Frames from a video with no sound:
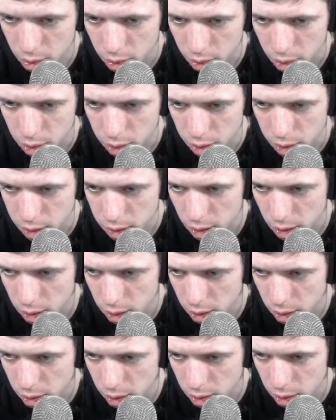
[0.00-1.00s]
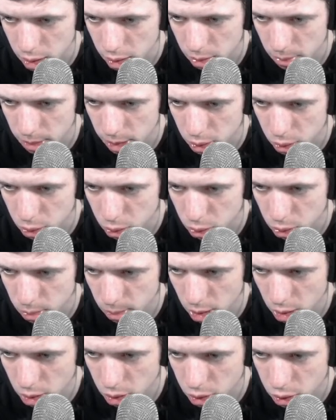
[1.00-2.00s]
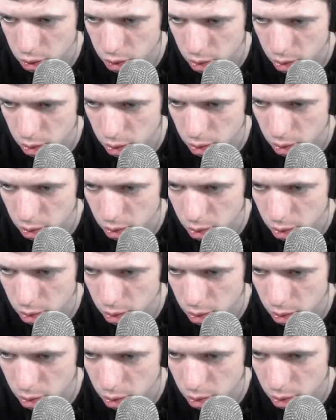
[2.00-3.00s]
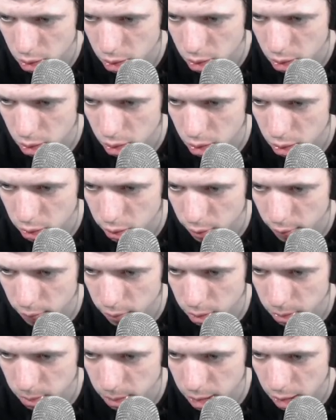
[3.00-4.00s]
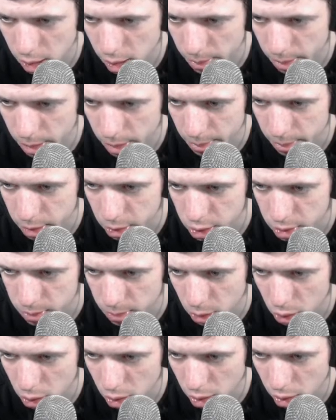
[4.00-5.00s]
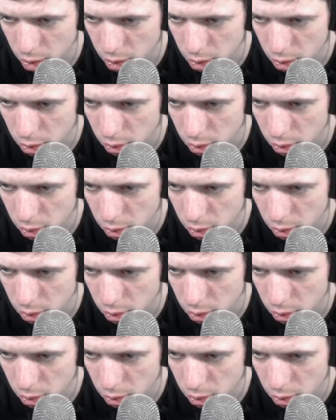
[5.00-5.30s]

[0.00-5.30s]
because it's a little bit too much. If you make that a bit more smaller,